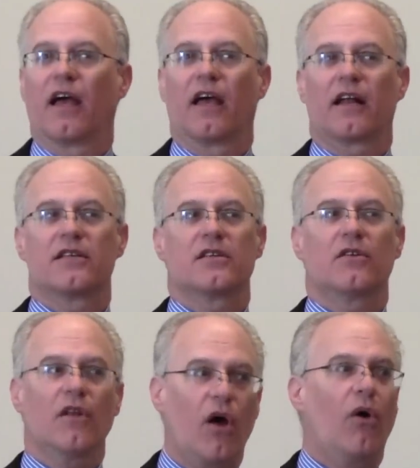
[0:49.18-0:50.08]
And I
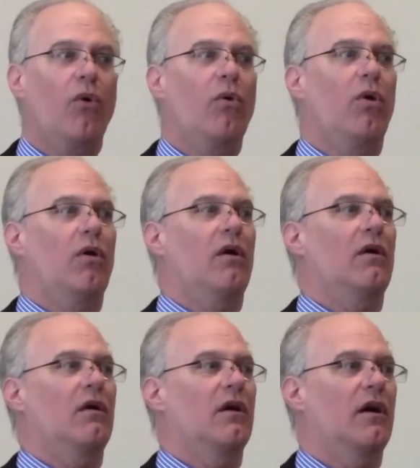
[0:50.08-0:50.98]
said, no,
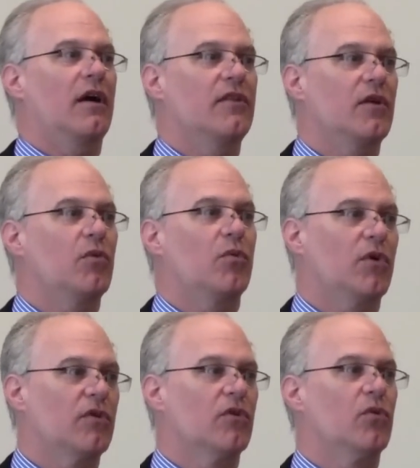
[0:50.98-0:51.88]
I think what
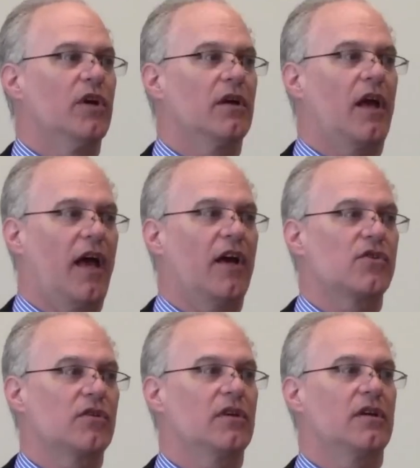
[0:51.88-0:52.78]
we're doing
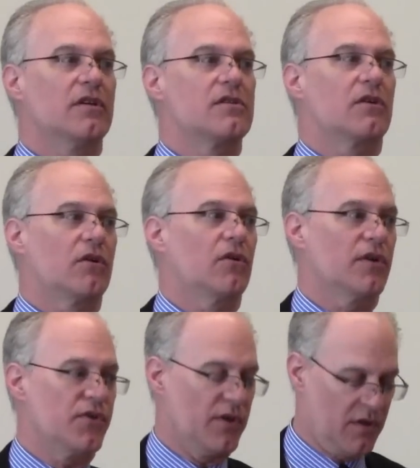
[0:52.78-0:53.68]
actually is
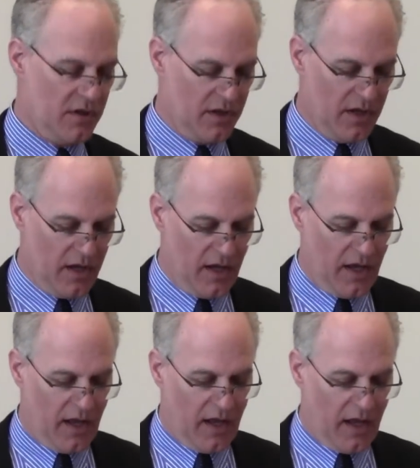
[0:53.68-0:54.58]
encouraging.
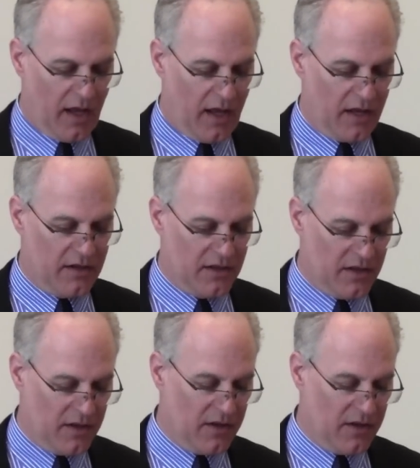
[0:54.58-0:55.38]
And